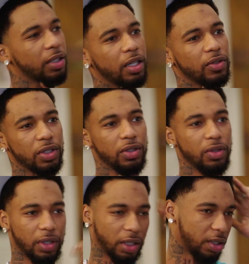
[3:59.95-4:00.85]
love
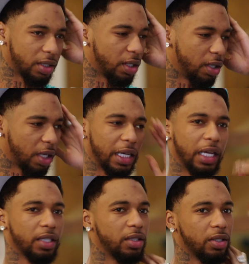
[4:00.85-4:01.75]
shoes. I just love
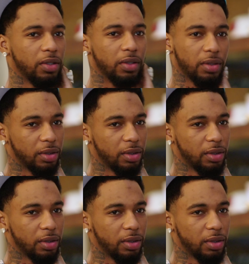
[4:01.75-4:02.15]
collecting shoes.